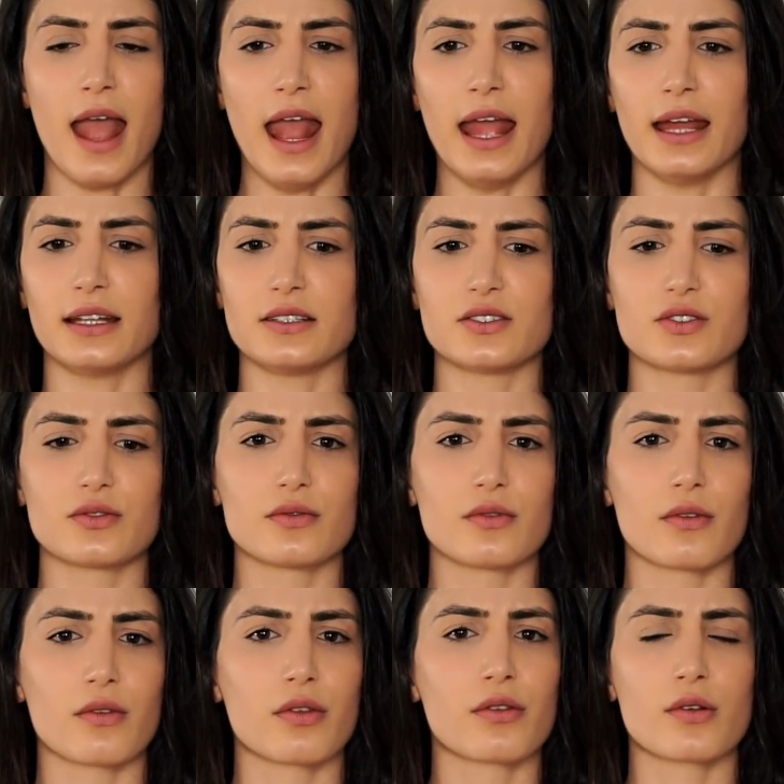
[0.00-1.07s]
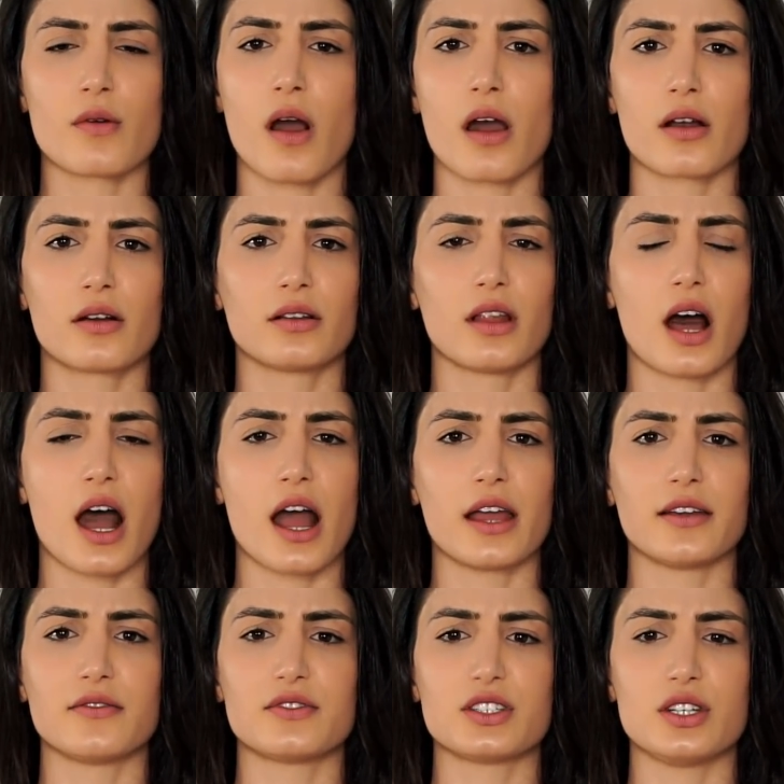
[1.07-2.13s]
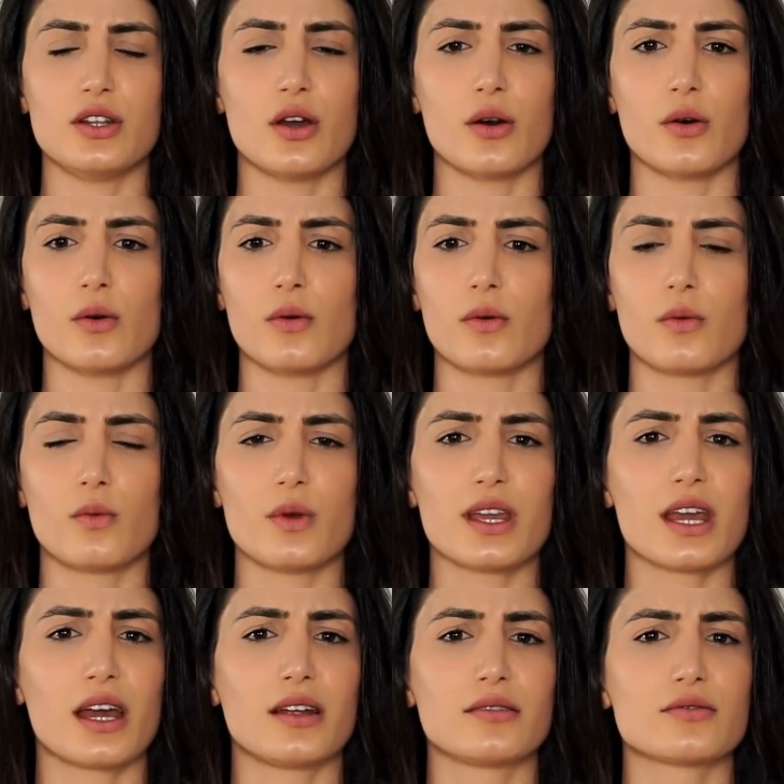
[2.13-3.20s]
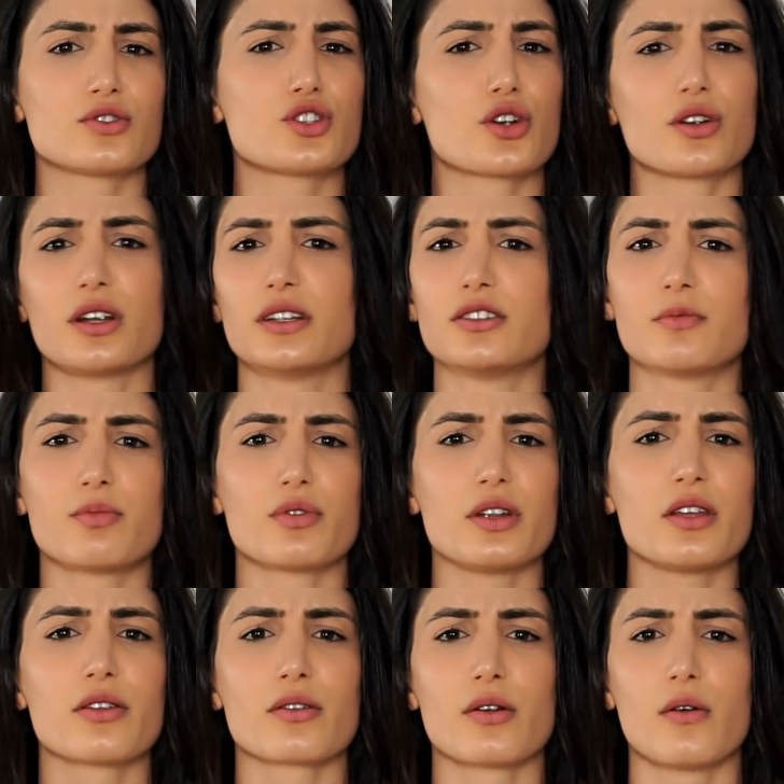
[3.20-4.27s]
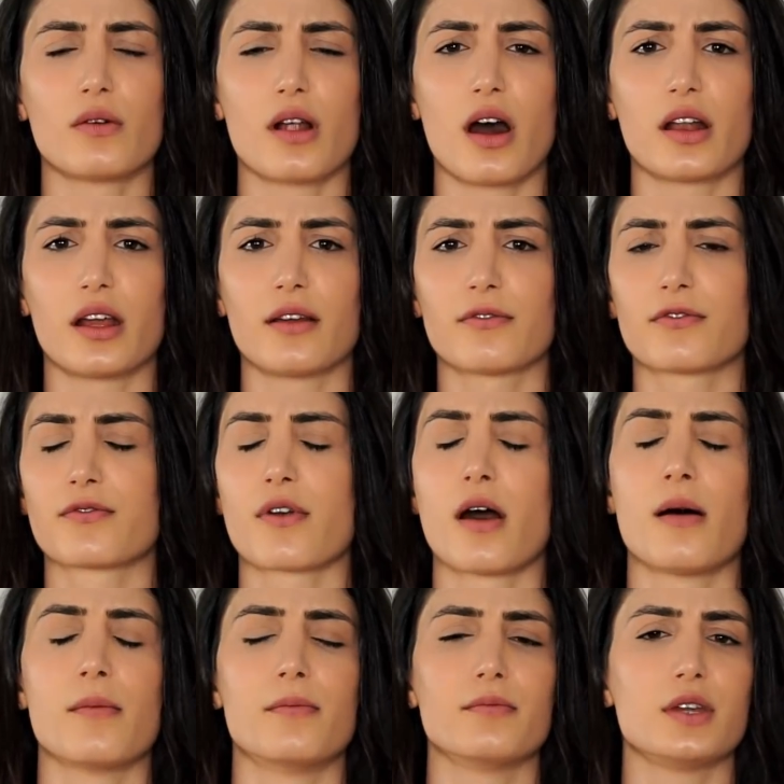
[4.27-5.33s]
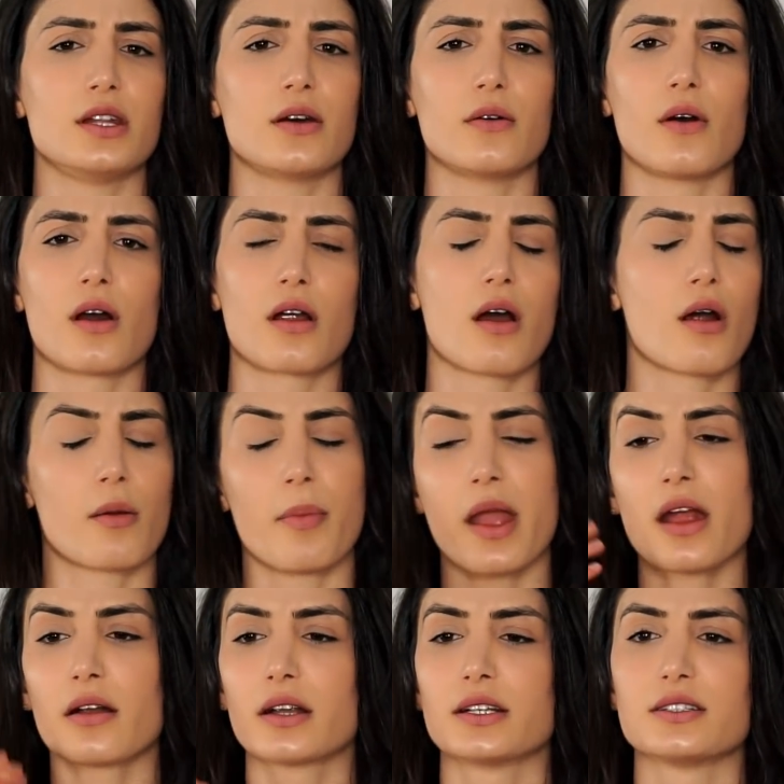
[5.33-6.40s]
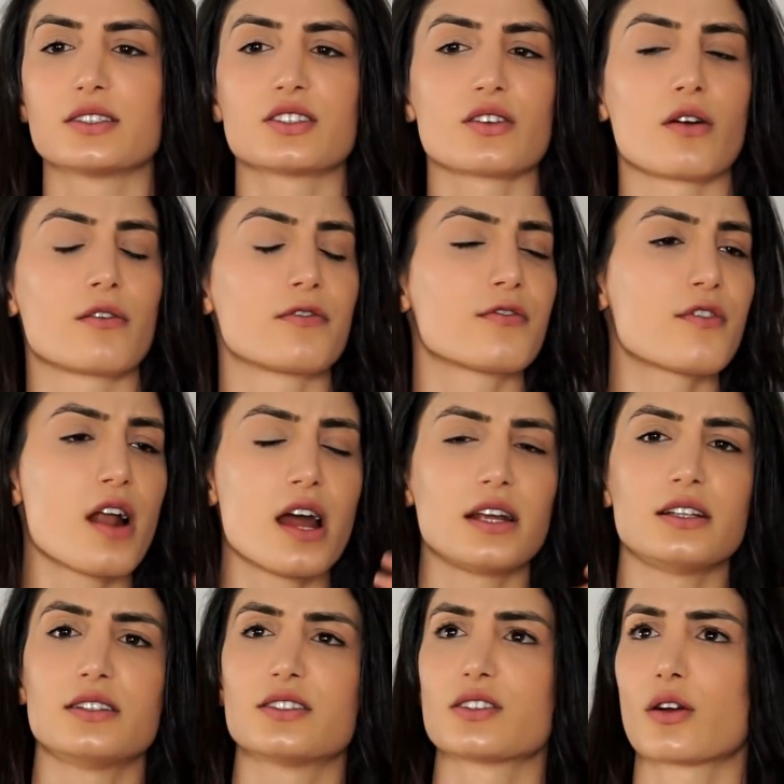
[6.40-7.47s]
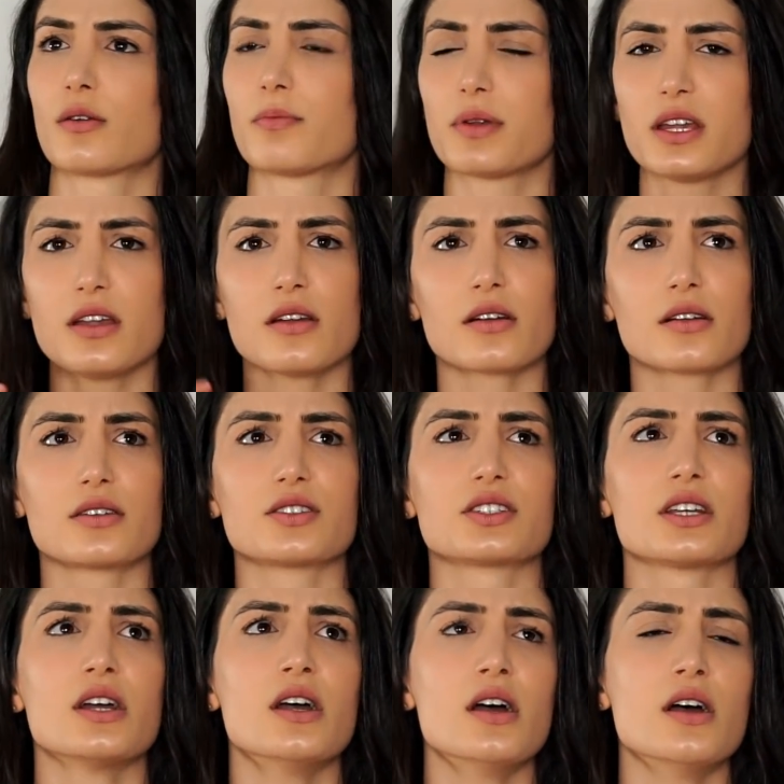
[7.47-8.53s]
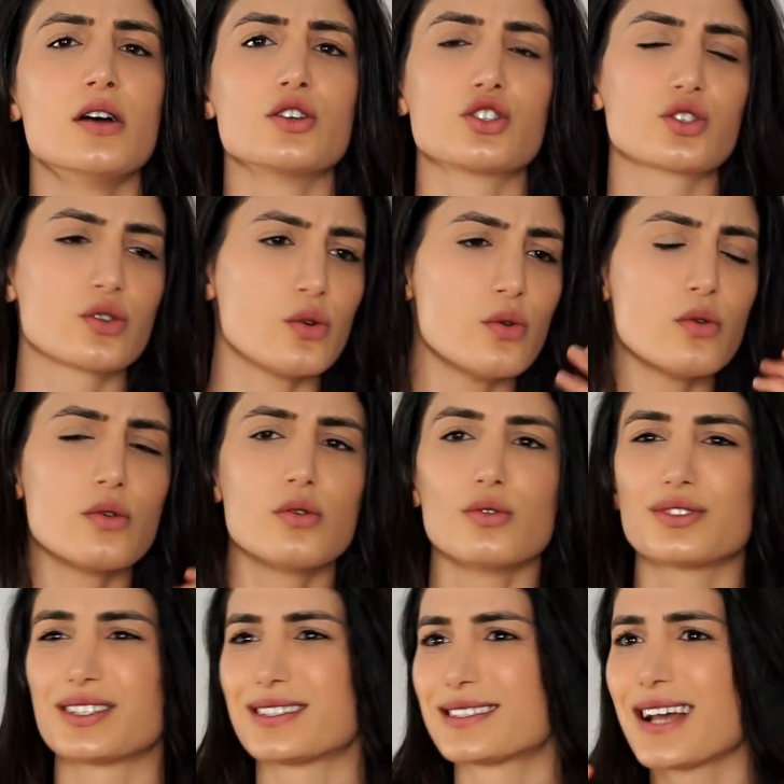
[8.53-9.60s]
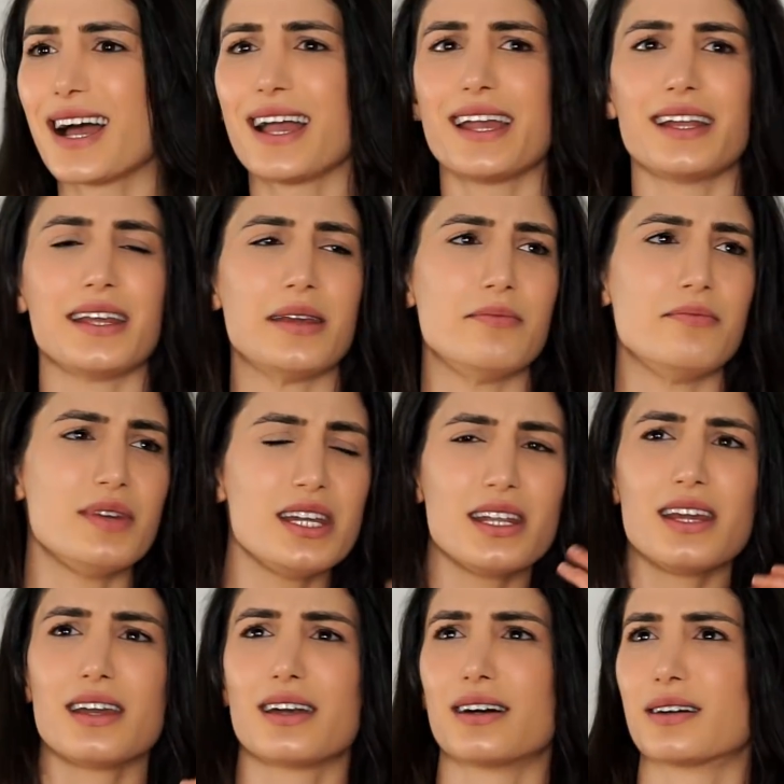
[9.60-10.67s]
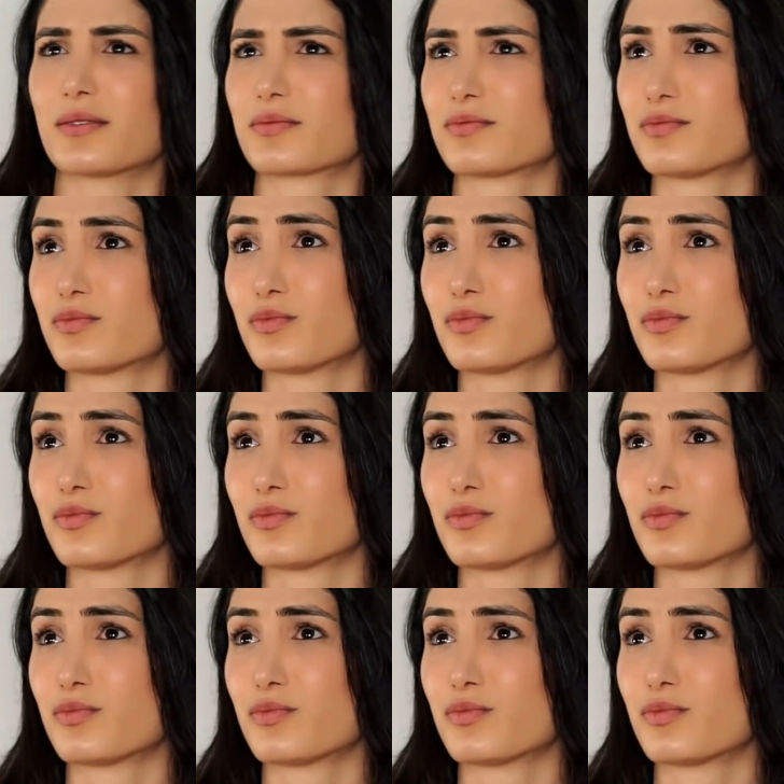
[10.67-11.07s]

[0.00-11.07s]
And throughout our lives, you know, we get dirt and debris thrown on it from, you know, our parents, our friends, our peers, school, society, media,